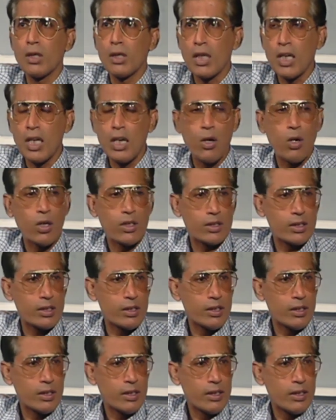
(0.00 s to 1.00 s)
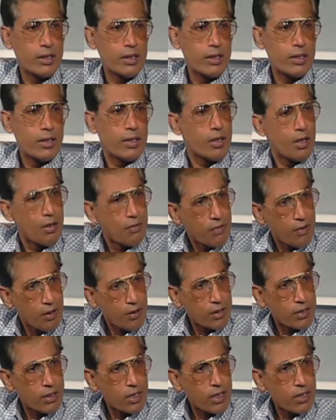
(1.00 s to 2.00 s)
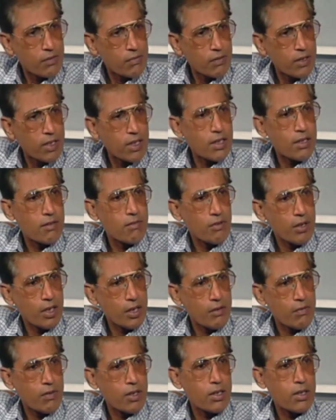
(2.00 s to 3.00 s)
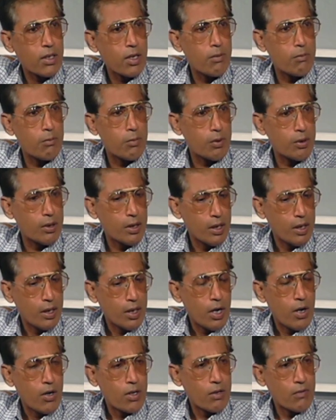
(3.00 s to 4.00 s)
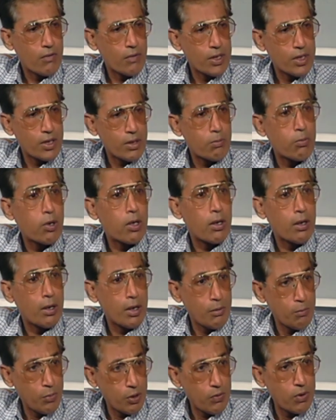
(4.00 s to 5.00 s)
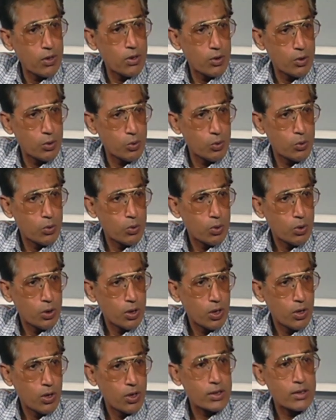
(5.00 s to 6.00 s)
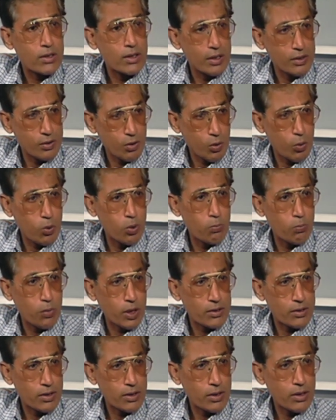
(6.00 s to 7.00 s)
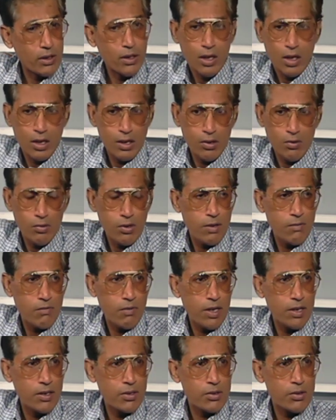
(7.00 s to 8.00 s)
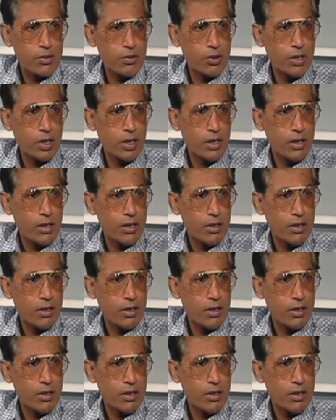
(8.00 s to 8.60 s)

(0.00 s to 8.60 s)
hillocks of around 30 feet and 40 feet up, out of the which, in between the two hillocks, there is a road passing, and you can find the snow there.